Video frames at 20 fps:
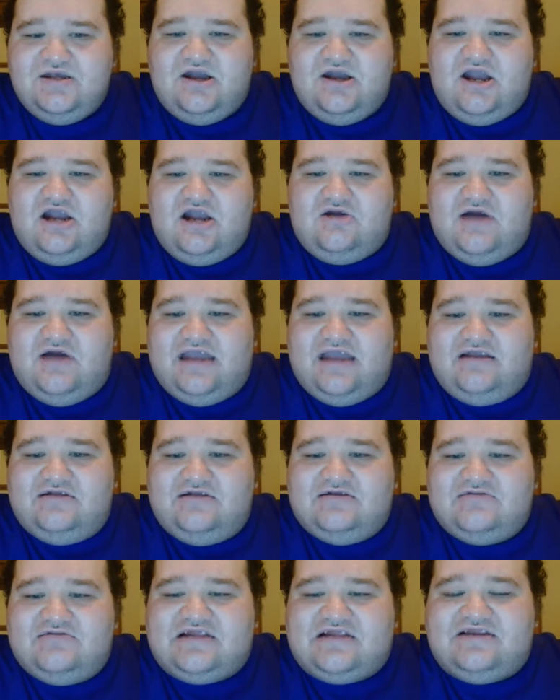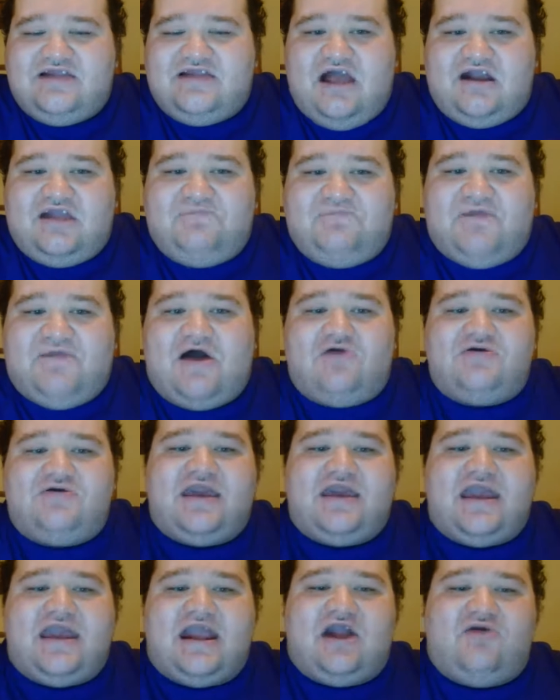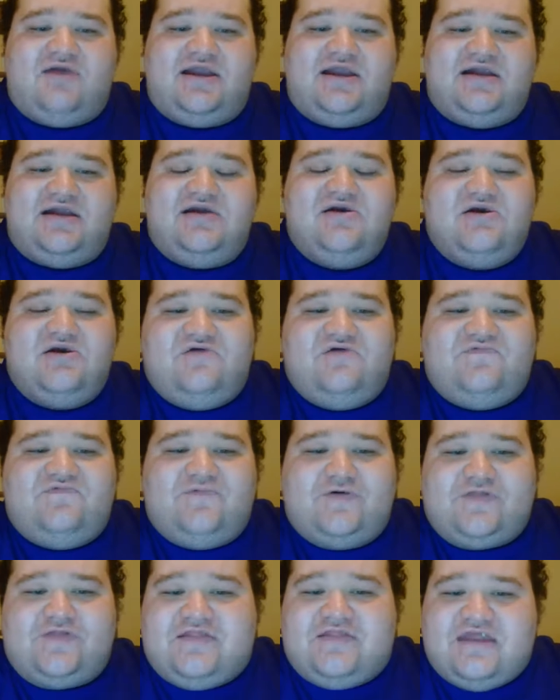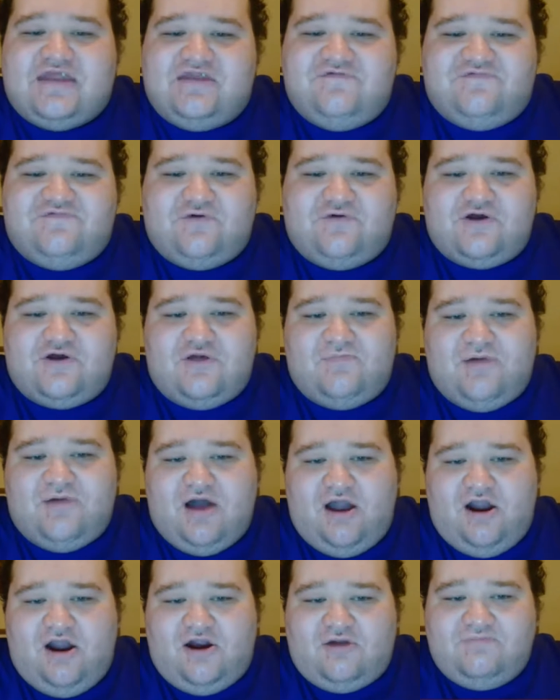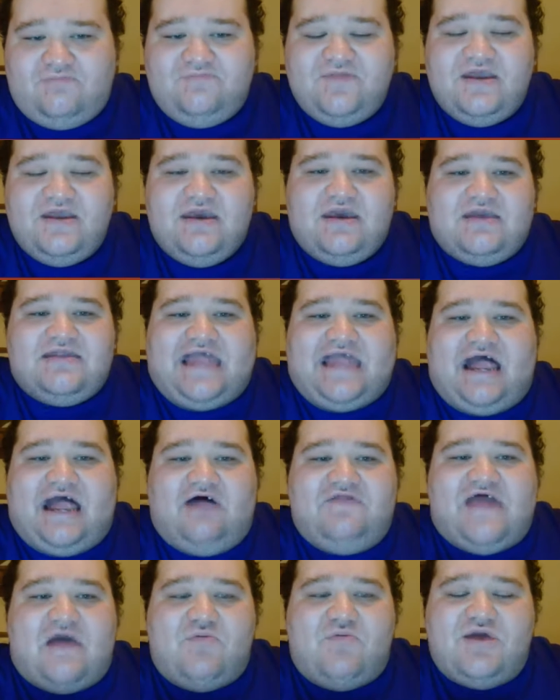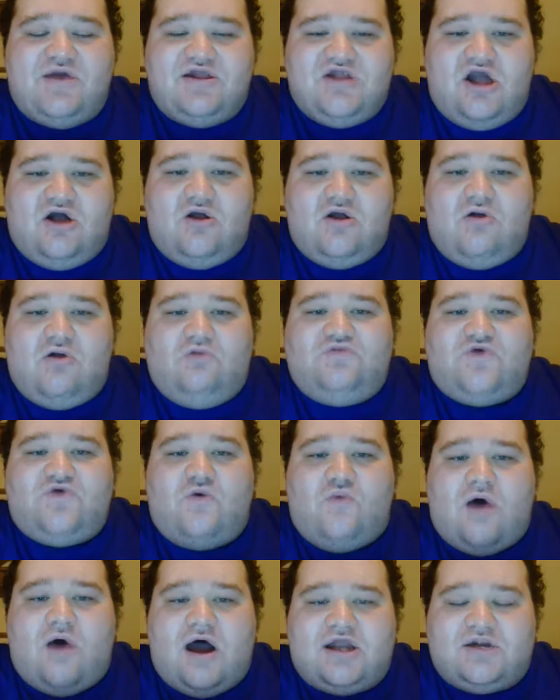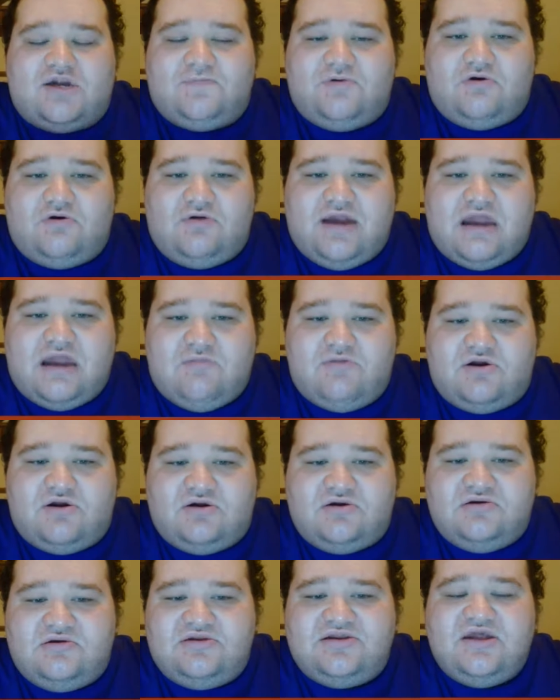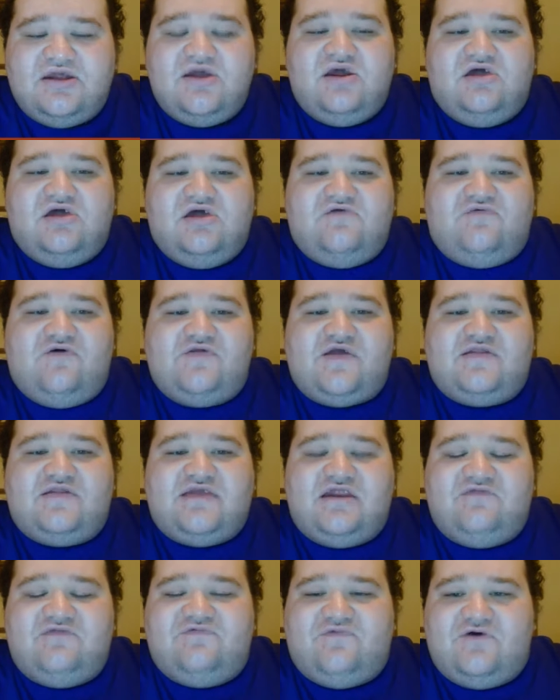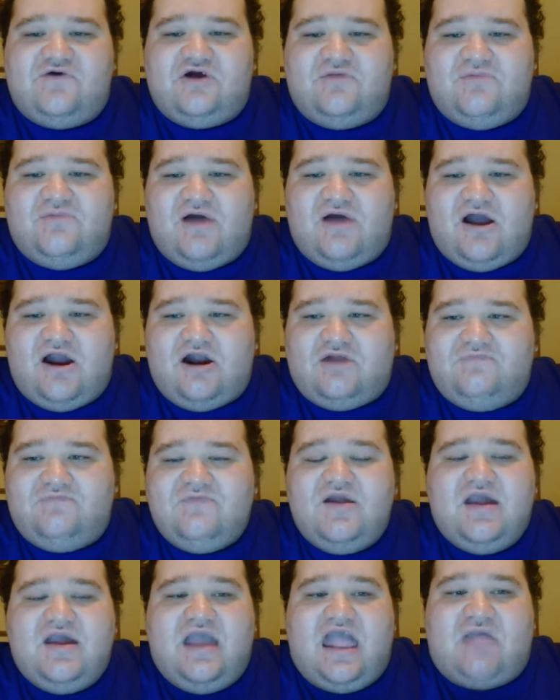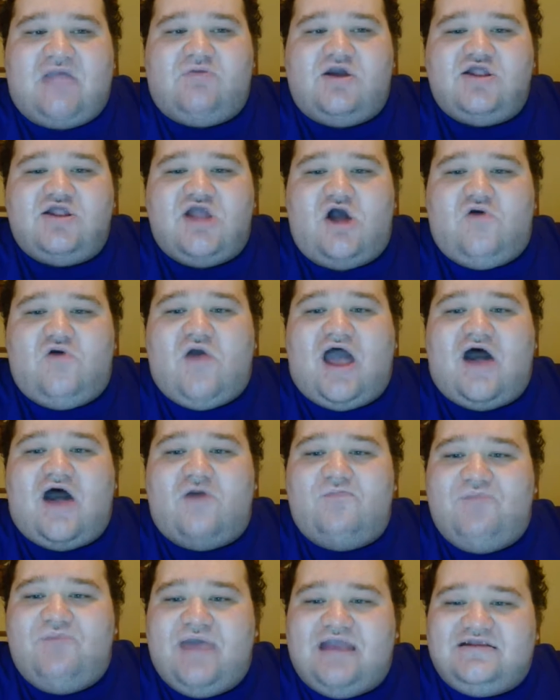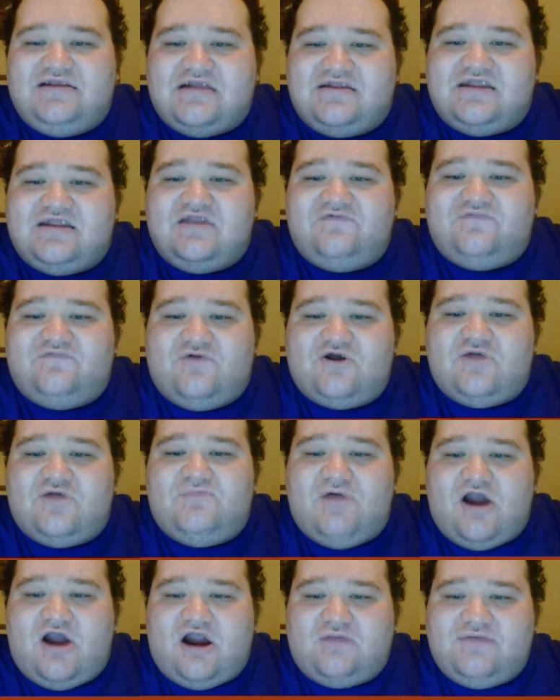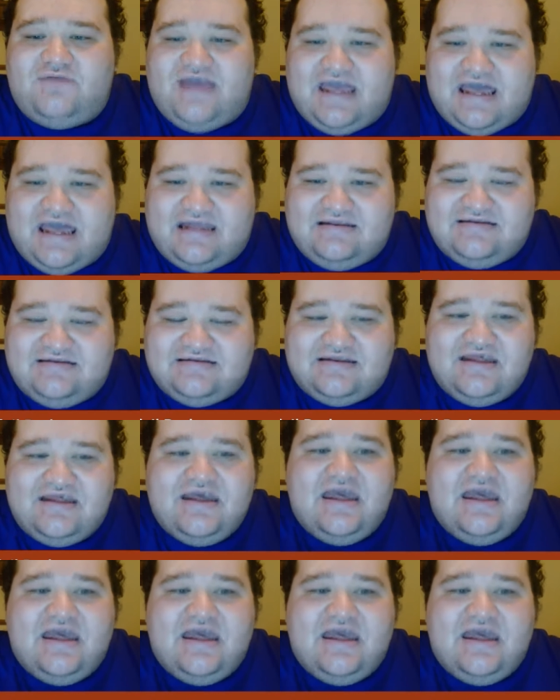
All right, let's talk about caring for the tinfoil barb. Now that we know the water parameters for the tinfoil barb and we know how big the tinfoil barb gets